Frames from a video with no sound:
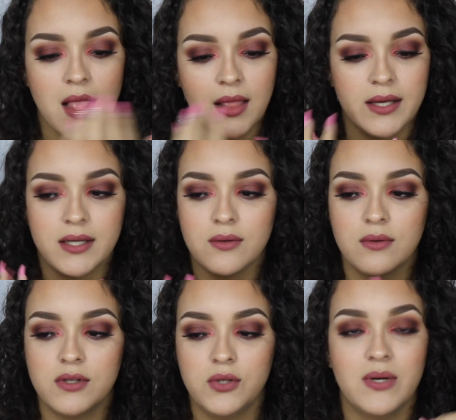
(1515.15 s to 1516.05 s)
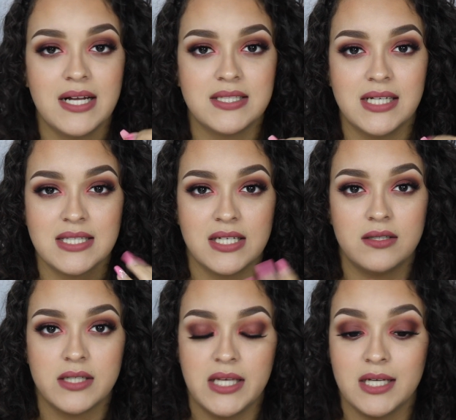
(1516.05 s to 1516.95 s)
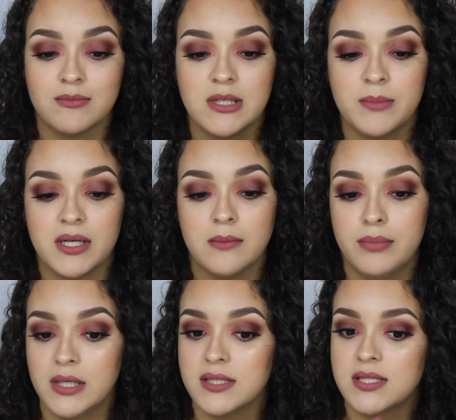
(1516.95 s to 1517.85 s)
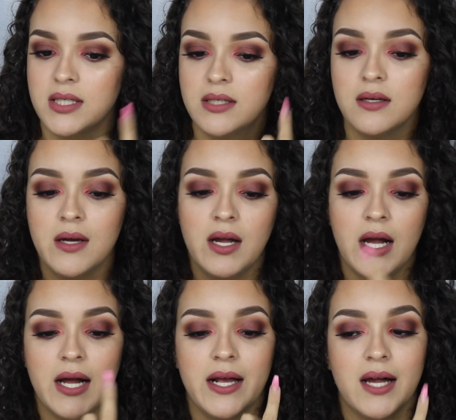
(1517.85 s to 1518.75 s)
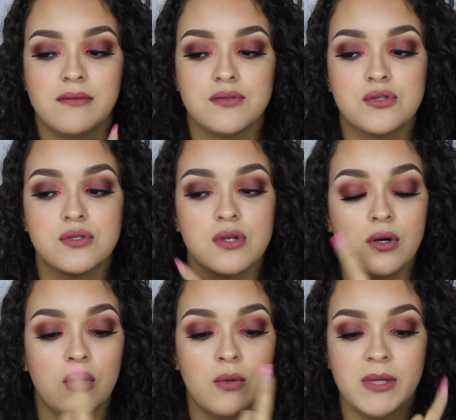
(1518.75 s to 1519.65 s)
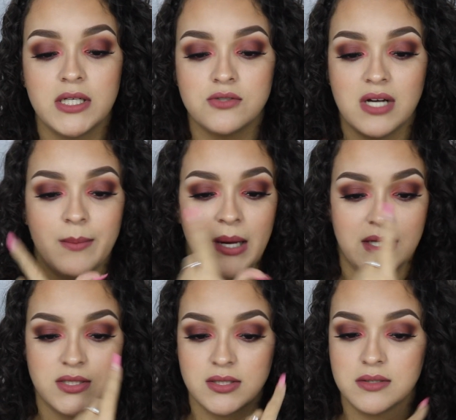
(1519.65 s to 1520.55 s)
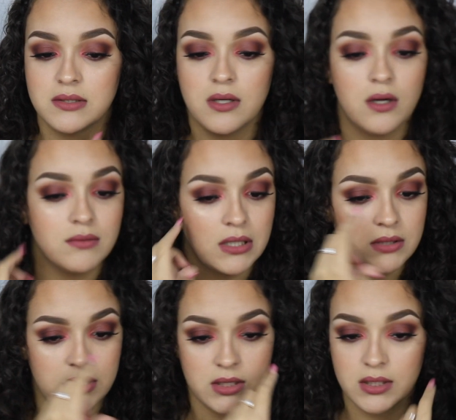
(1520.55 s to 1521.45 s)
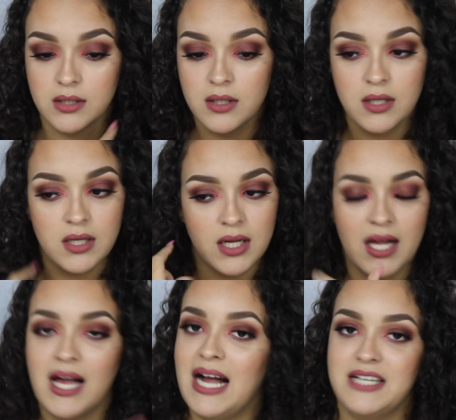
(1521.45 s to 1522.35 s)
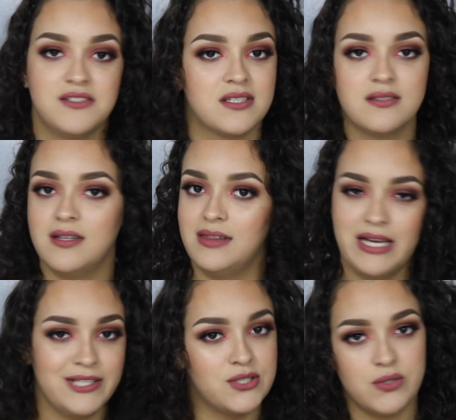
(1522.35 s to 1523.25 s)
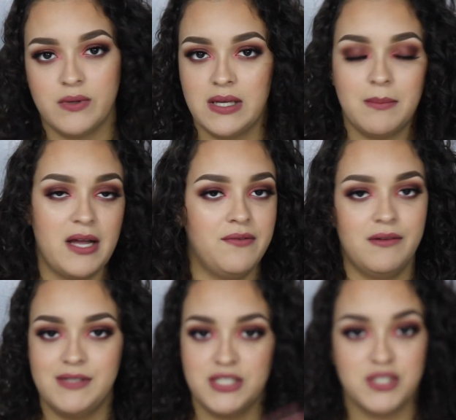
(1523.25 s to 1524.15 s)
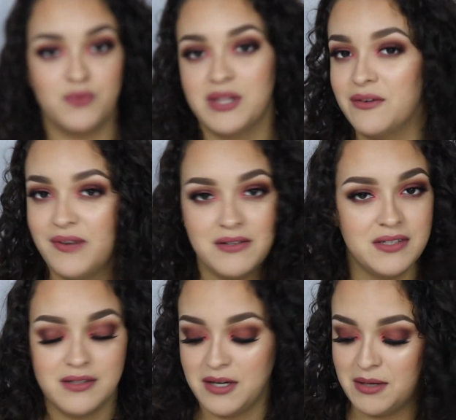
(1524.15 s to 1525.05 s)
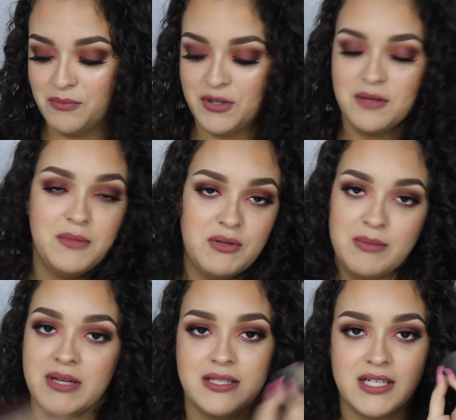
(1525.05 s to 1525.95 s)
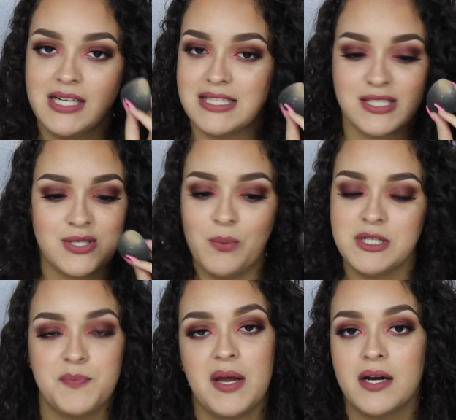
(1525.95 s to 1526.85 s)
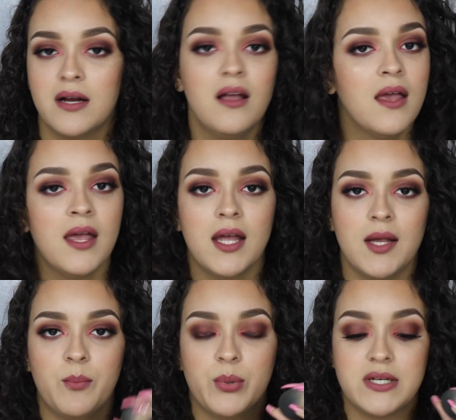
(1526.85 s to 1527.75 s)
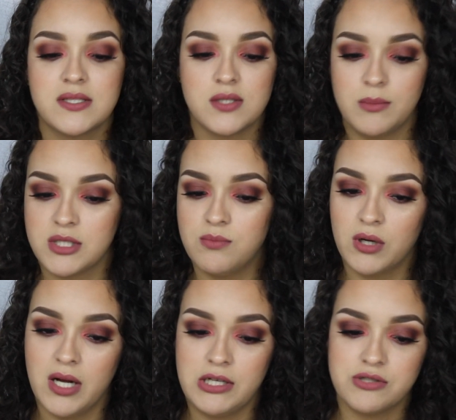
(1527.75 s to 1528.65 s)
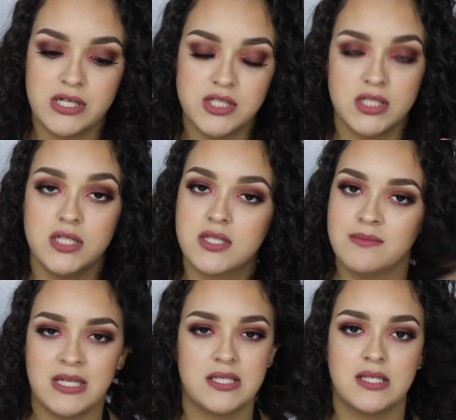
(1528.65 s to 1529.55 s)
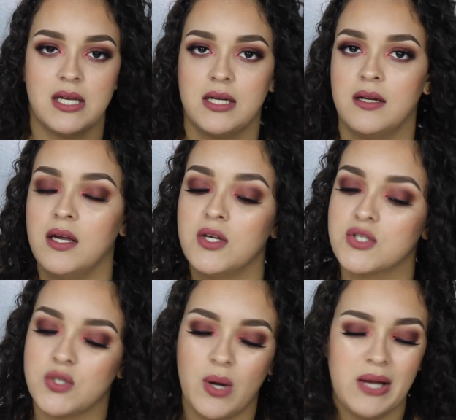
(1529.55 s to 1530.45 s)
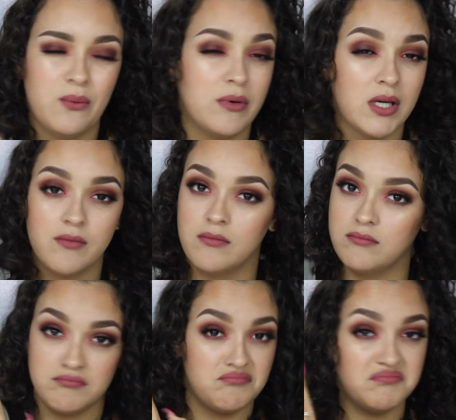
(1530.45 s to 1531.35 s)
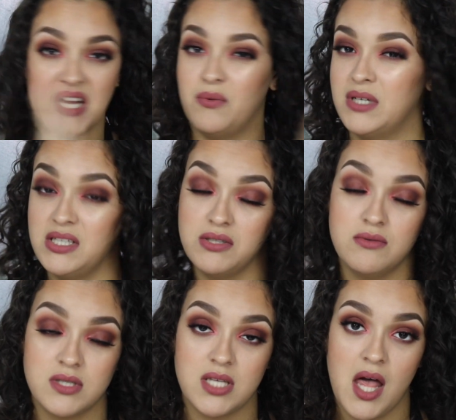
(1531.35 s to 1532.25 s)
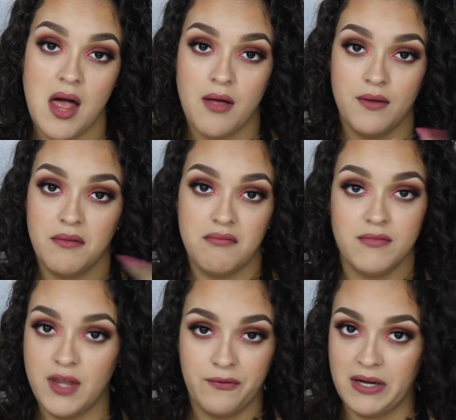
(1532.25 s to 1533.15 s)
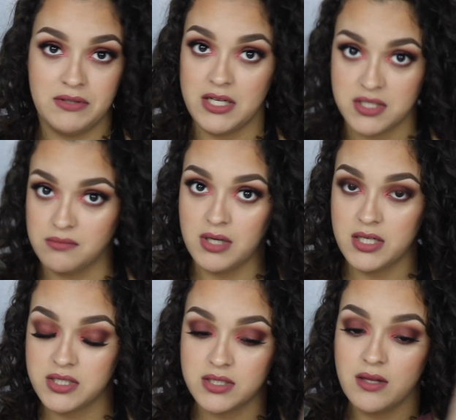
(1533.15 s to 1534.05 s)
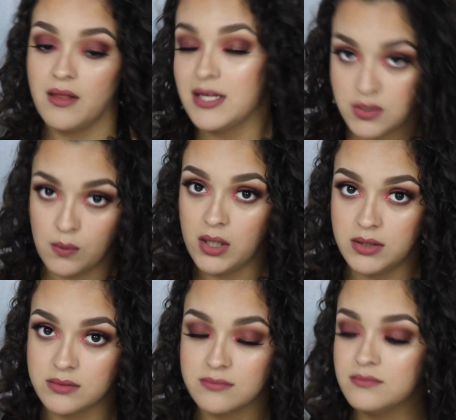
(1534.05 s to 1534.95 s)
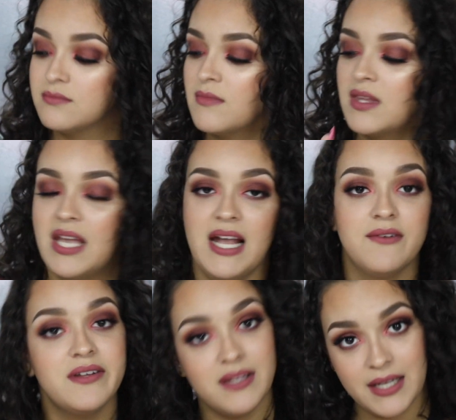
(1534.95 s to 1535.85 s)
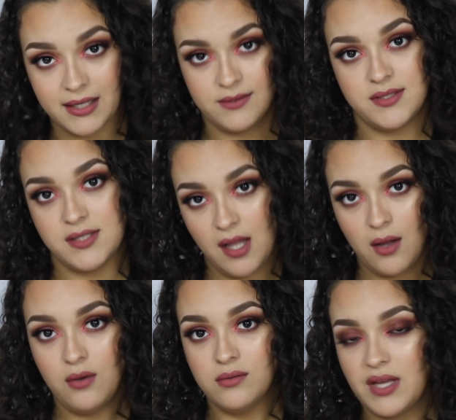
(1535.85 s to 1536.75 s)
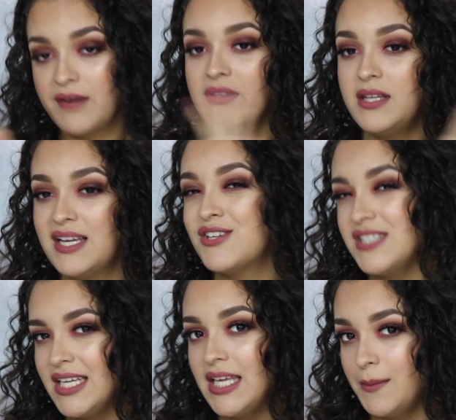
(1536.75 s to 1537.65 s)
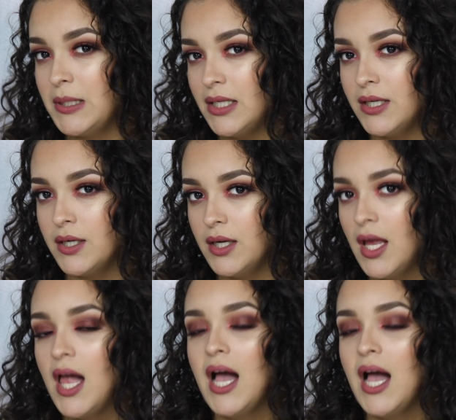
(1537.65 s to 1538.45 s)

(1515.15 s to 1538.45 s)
like you guys can't tell on camera, but in person I have so many dry patches around here. I just like doing my foundation with a beauty blender. It's so much better. It brings so much more hydration into my skin. So I wouldn't use the foundation brush. That's one. Everything else though, everything else that came in here,